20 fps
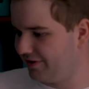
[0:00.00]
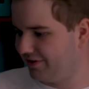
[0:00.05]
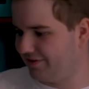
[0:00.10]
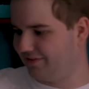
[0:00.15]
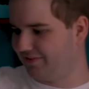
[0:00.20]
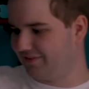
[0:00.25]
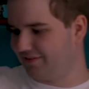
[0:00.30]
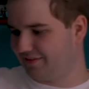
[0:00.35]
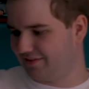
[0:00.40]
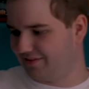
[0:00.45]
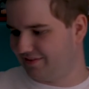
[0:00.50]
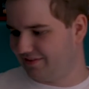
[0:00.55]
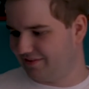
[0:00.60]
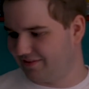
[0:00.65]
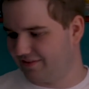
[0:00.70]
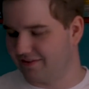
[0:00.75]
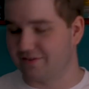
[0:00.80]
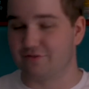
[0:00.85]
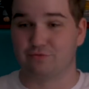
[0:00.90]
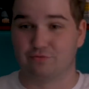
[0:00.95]
It's,
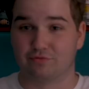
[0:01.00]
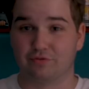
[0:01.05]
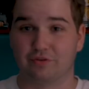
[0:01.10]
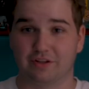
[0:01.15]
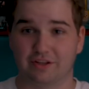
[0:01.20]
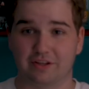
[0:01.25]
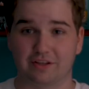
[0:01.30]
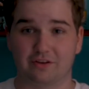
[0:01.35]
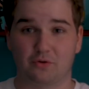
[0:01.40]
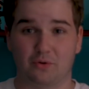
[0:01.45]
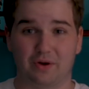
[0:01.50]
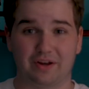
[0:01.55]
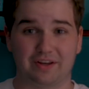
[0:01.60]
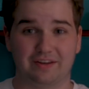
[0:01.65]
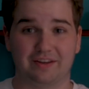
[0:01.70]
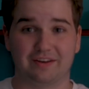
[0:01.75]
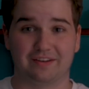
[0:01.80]
it's really quite